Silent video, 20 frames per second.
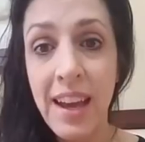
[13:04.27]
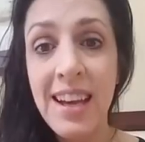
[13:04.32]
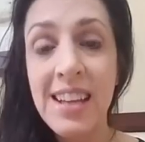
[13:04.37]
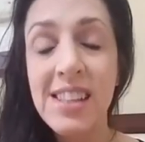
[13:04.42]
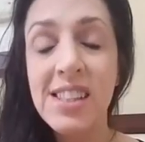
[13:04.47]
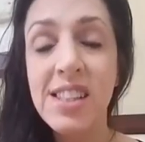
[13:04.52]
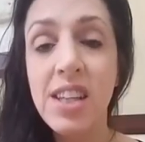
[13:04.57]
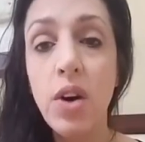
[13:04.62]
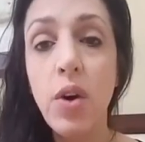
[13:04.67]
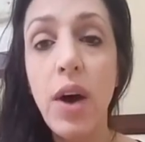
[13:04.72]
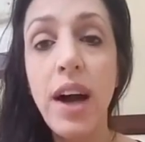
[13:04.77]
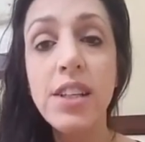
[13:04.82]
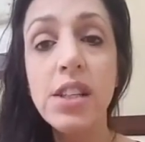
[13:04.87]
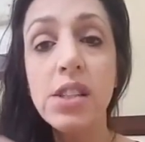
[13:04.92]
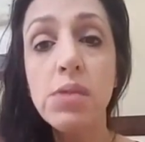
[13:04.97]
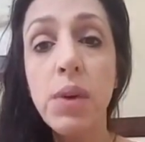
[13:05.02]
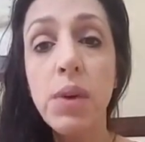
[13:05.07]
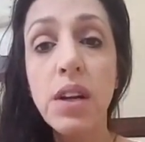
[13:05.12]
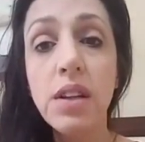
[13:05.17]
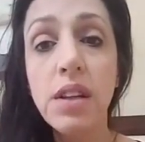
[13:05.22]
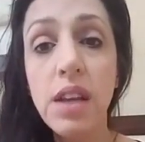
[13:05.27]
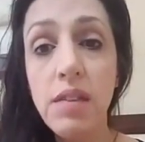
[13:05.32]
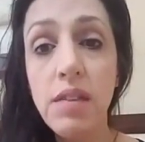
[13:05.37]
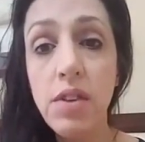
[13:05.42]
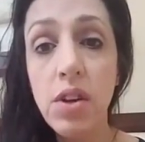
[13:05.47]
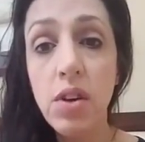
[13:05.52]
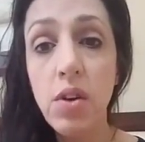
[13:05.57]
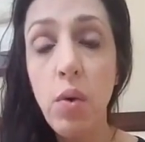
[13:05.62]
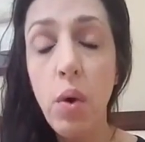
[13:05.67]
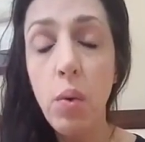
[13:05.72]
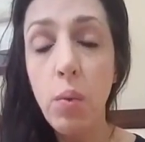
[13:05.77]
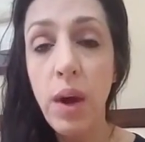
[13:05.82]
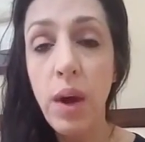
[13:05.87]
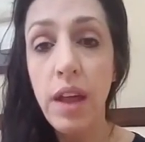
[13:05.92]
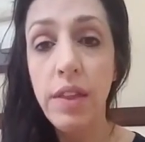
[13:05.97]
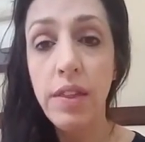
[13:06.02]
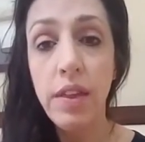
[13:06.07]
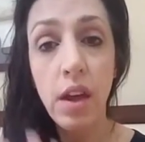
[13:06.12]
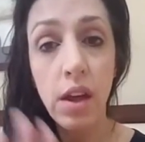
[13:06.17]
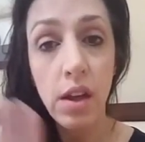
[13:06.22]
So I just want to leave you
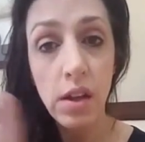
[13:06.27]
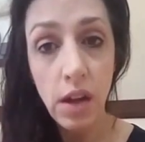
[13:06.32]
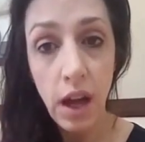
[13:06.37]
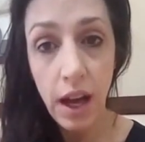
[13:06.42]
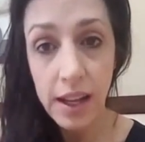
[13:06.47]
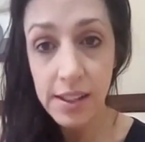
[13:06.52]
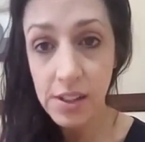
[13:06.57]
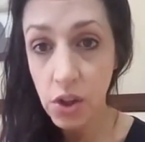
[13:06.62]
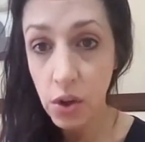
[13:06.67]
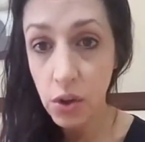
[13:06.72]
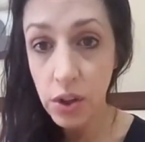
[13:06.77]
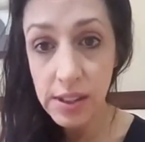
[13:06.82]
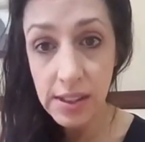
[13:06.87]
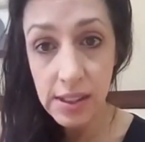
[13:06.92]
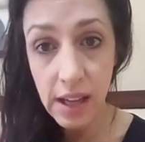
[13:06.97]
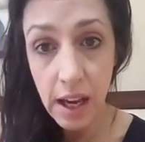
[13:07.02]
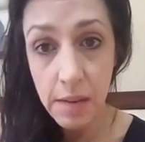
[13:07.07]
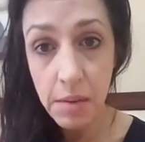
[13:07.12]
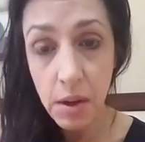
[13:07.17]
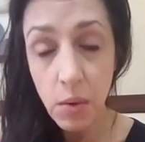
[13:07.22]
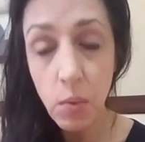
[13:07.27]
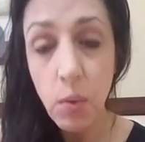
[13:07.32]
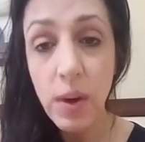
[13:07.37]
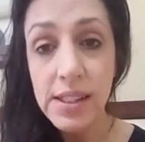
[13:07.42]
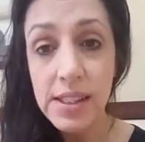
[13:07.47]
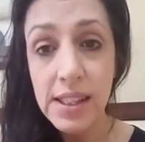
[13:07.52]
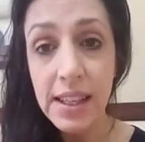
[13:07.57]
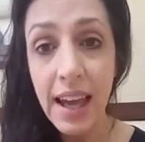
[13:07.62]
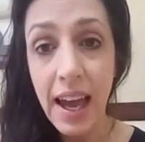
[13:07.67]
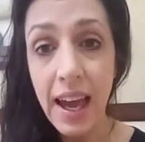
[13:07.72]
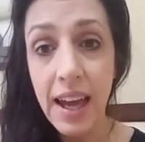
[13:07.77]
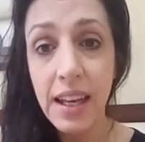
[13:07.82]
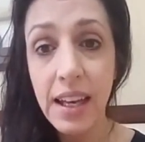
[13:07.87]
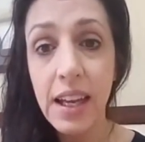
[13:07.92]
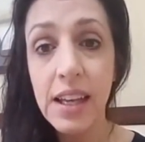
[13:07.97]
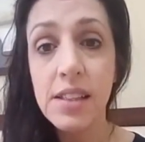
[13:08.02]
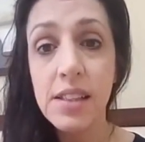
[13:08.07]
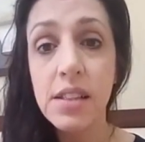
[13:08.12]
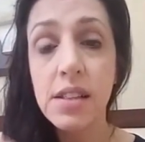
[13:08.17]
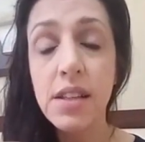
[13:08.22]
with your assignment once again
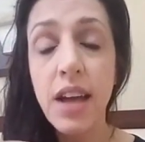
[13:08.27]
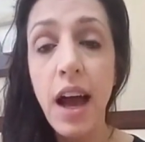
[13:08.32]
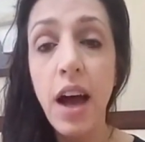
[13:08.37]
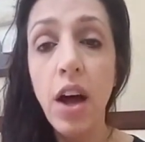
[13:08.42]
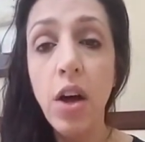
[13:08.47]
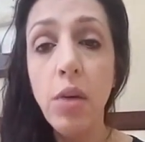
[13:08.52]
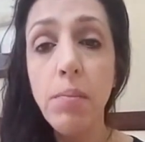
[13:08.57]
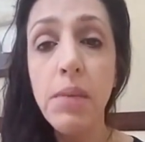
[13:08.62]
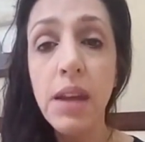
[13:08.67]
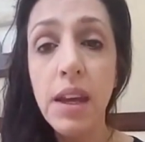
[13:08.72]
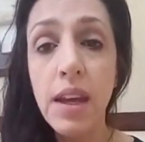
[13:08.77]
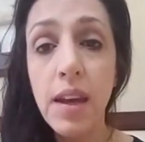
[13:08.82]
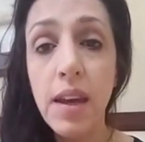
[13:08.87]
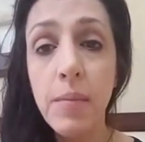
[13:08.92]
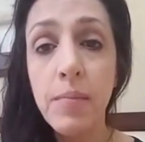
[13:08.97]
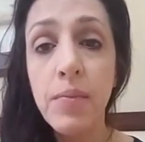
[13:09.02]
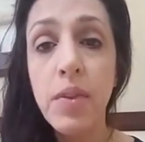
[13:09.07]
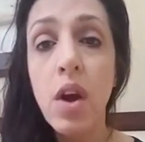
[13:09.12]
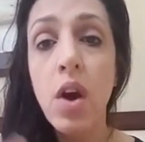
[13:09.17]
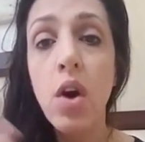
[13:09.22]
is tell me,